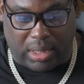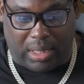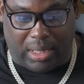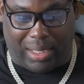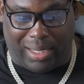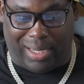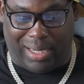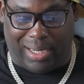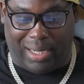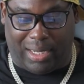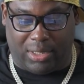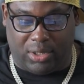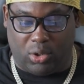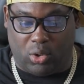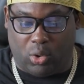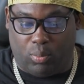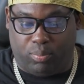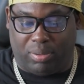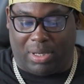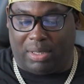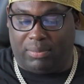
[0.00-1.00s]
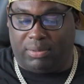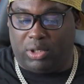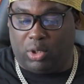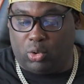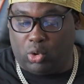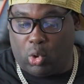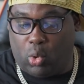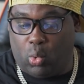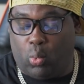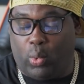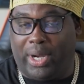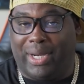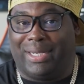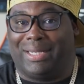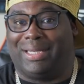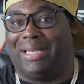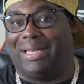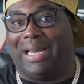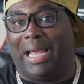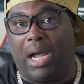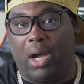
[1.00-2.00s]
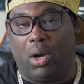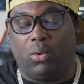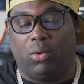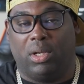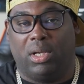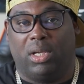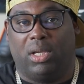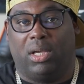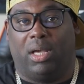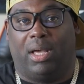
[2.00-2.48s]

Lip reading: and you probably don't know where to get out.